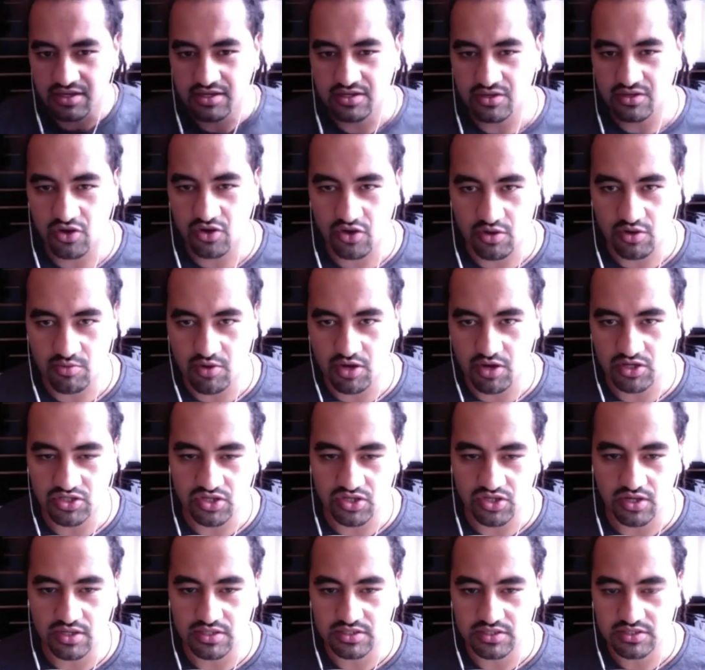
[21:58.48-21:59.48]
go to
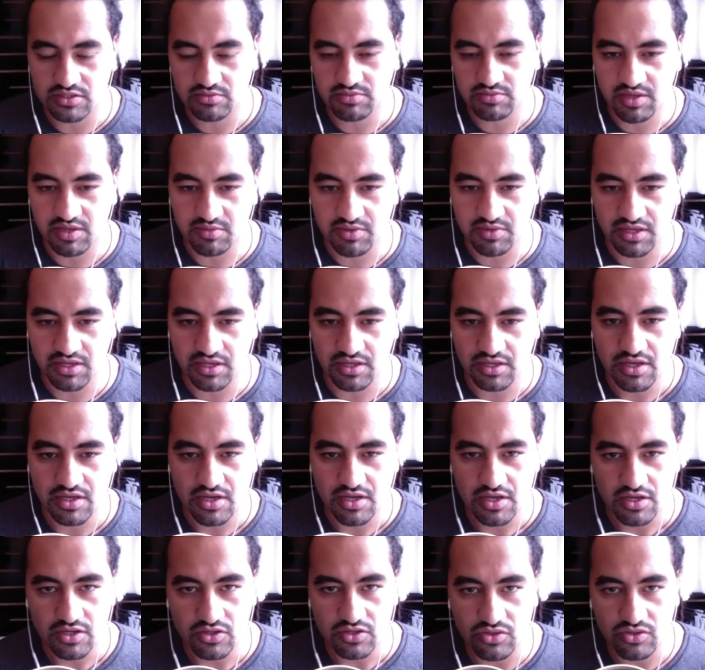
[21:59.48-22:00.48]
martial arts. So maybe
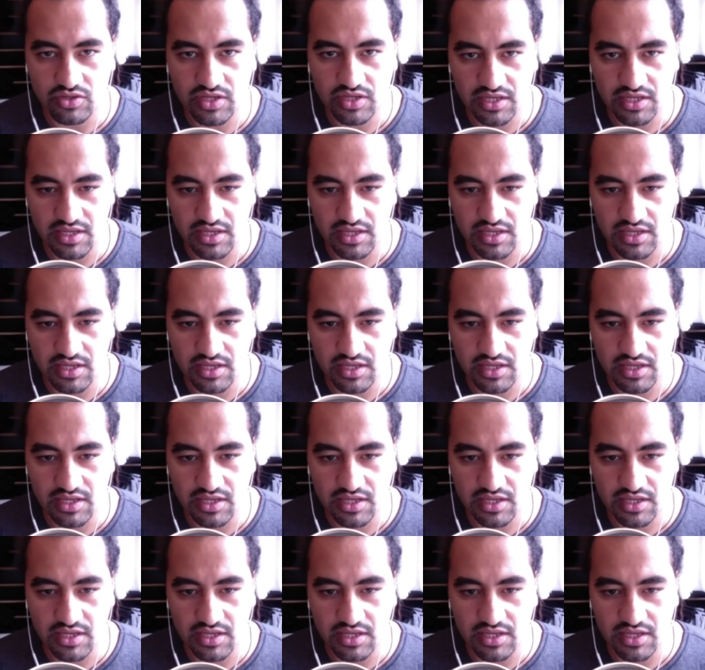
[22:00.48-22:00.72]
you can